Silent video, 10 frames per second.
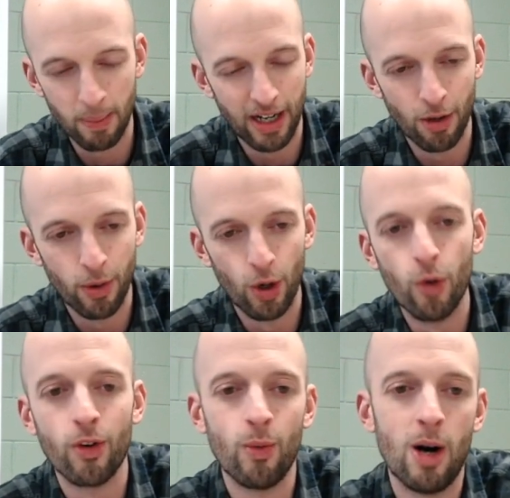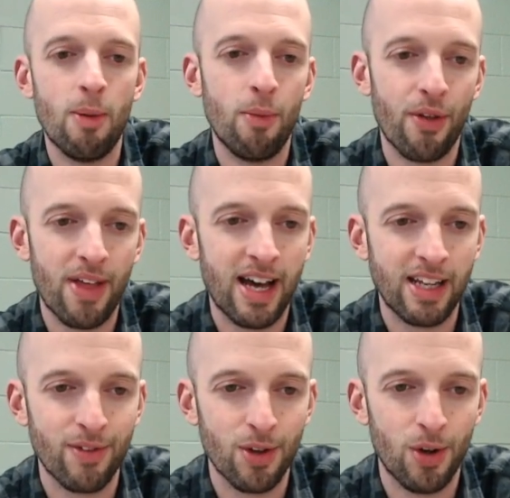but I don't want to overwhelm them with
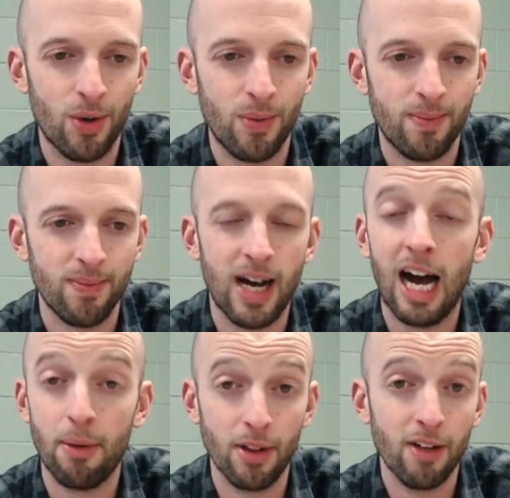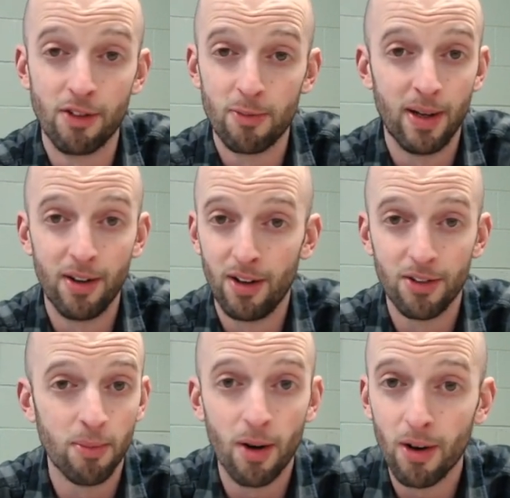that, even though I would love to spend
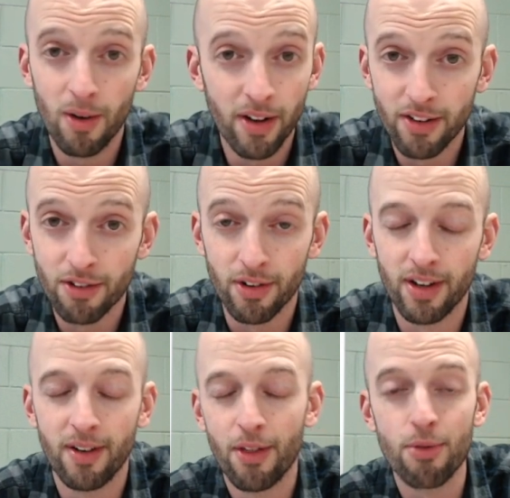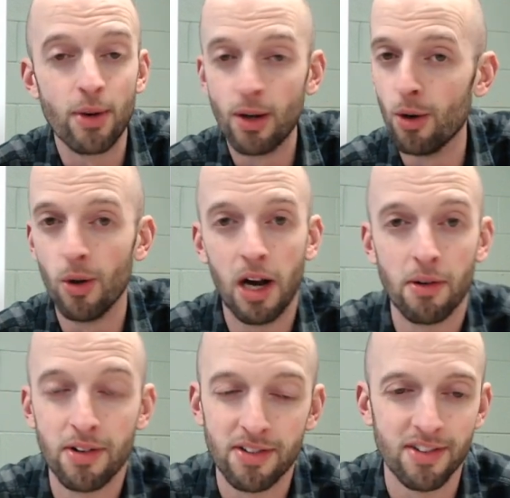all tomorrow on history. 3 whole
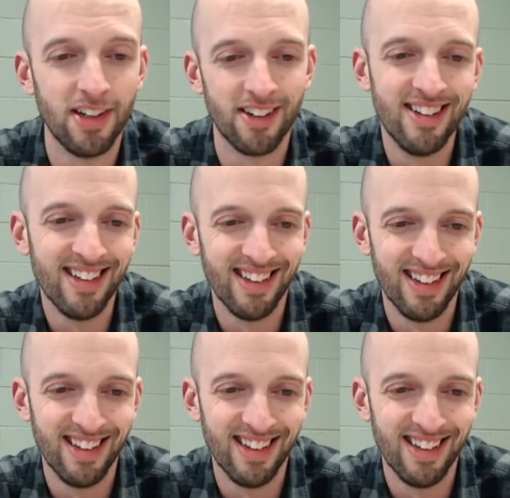hours. No,